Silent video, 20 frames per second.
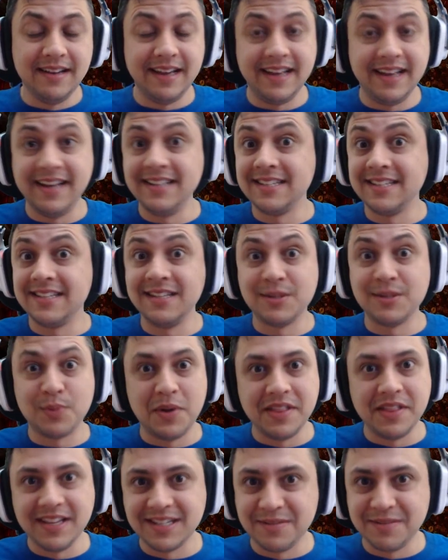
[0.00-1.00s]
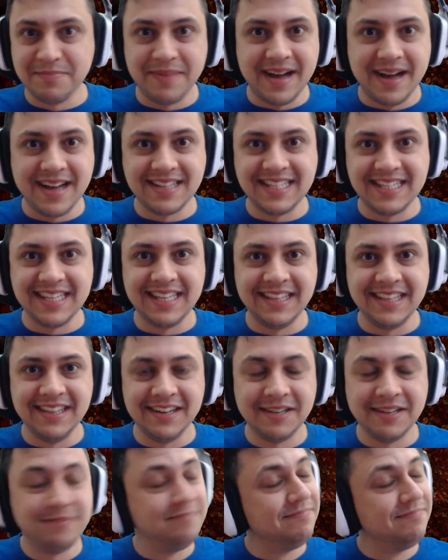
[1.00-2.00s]
I guess this one doesn't pass
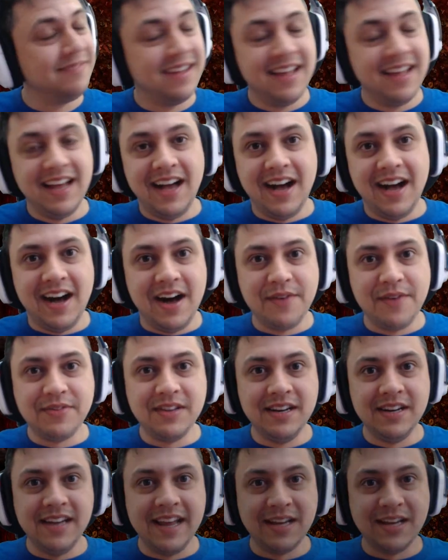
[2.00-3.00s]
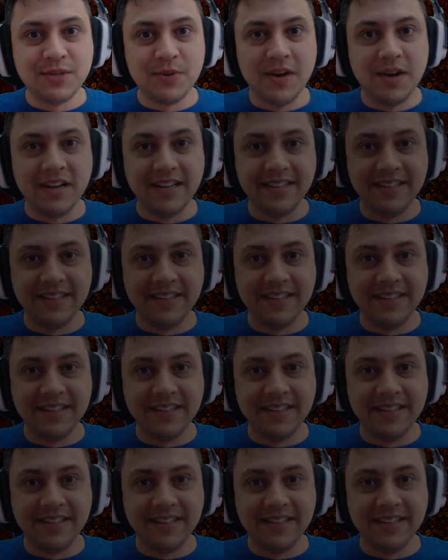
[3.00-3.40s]
either. Off to the next one.